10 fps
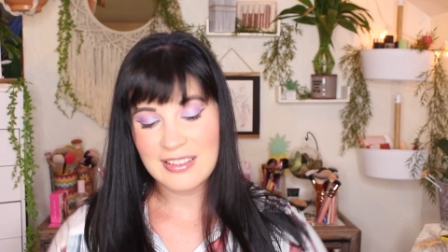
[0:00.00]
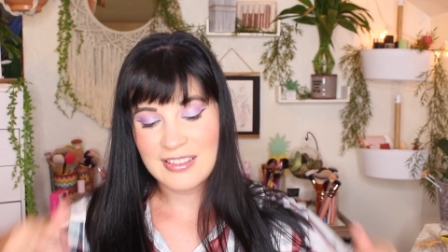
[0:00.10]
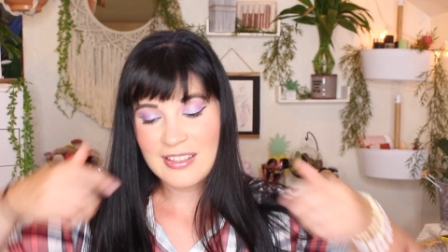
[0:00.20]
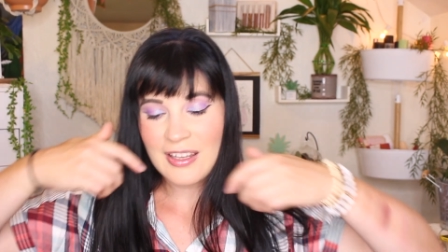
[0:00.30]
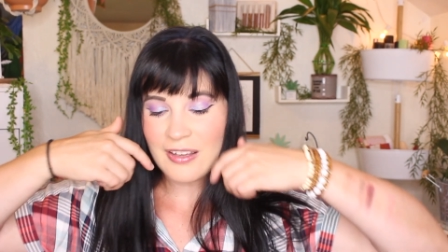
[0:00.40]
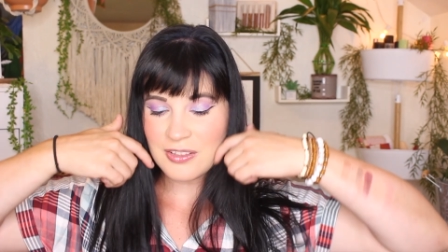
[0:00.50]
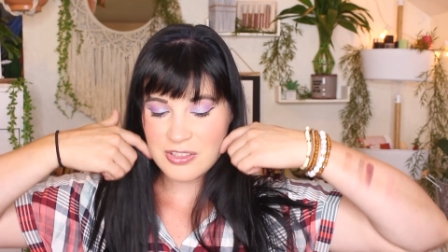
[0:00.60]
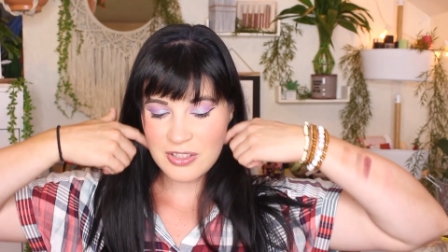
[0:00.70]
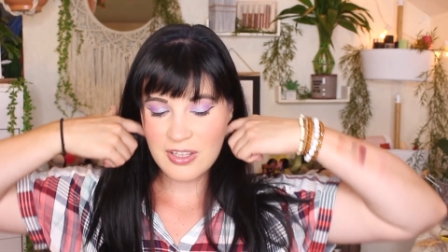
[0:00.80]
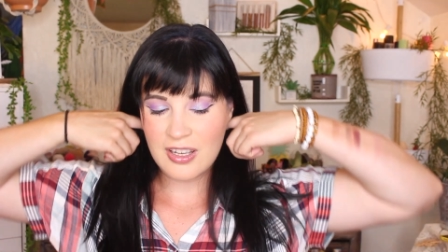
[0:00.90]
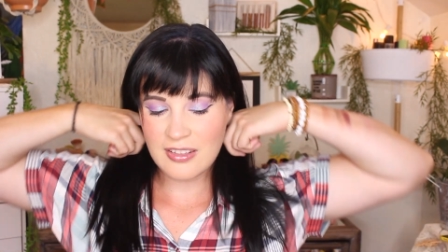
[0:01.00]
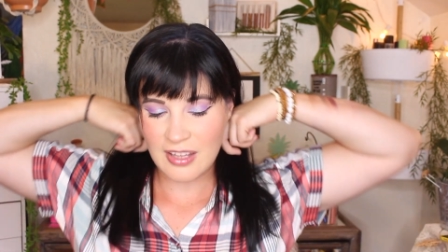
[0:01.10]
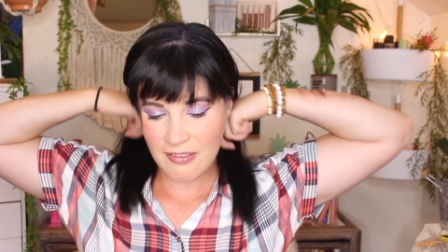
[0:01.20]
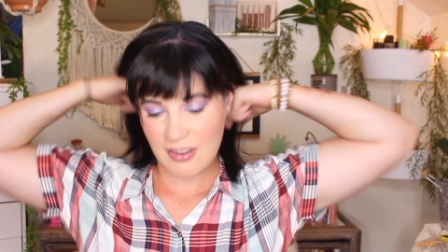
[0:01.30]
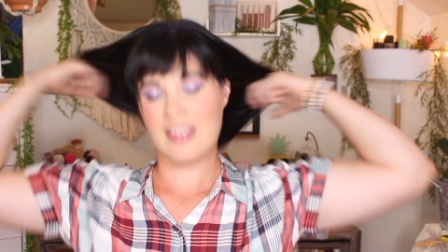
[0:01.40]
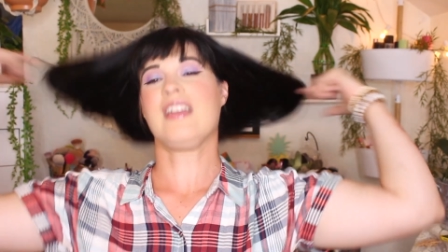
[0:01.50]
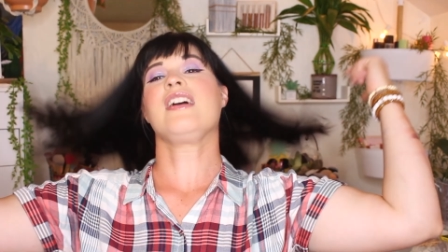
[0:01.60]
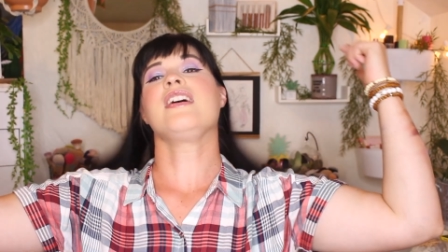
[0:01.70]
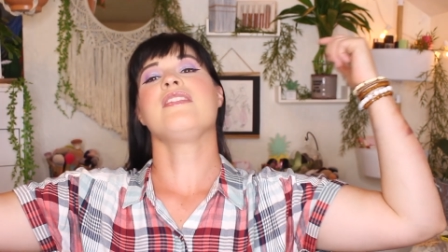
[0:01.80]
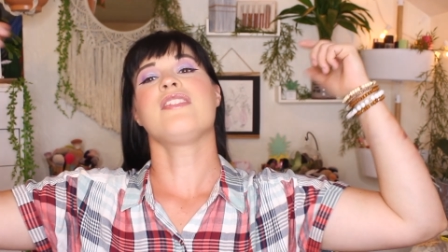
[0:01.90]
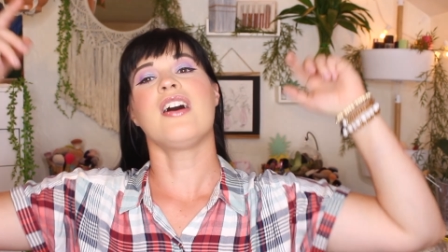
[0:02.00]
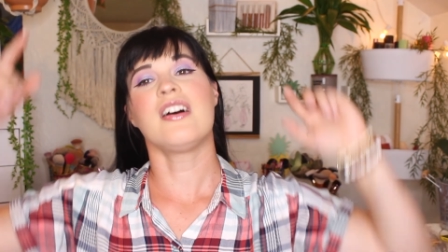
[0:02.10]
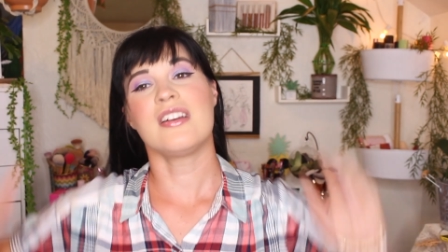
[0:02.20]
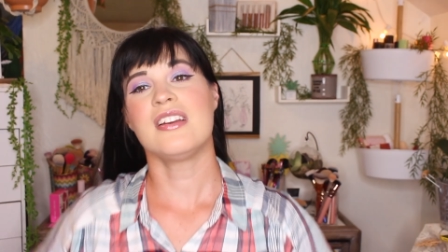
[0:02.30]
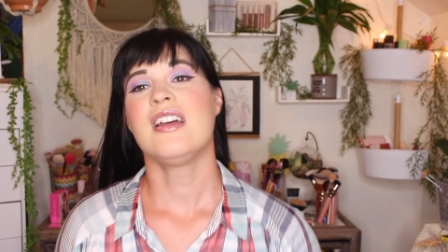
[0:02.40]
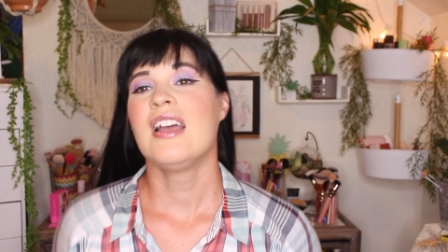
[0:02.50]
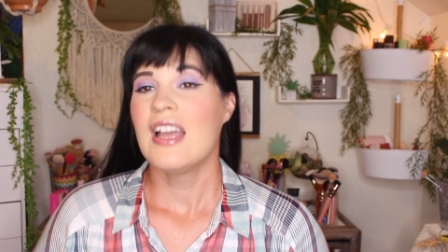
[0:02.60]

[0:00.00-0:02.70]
to sit down and show you guys everything I've gotten.